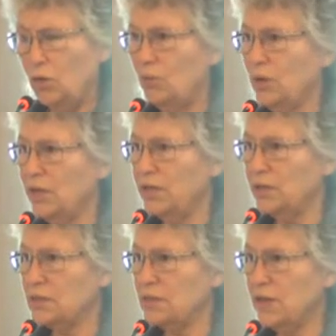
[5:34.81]
where he
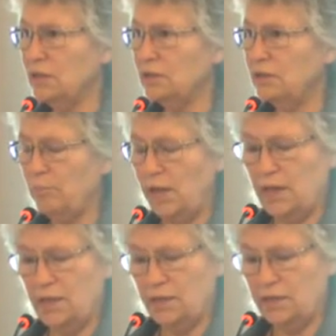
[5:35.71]
excelled in
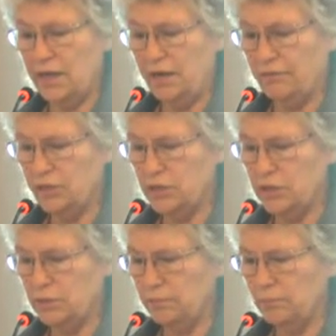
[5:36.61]
many
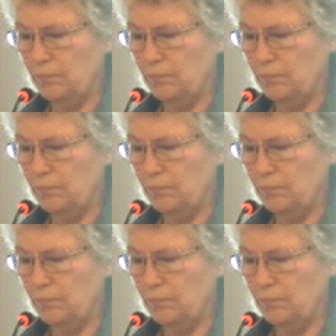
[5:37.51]
endeavors.